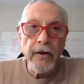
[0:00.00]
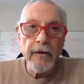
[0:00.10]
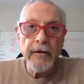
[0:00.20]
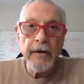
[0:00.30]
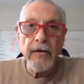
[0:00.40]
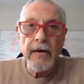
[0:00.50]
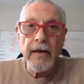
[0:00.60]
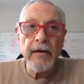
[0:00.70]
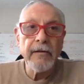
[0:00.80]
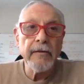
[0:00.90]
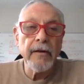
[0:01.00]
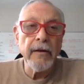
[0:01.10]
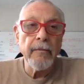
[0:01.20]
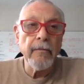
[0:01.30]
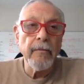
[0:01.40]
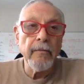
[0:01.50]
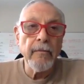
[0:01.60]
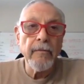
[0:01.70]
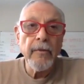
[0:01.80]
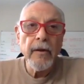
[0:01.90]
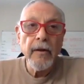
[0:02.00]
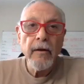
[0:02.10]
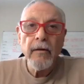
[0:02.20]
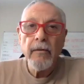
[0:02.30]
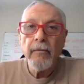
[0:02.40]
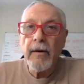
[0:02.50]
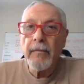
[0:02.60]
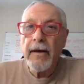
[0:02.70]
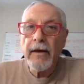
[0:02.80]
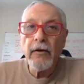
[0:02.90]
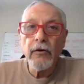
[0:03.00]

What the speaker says: Healthcare Alliance. Michael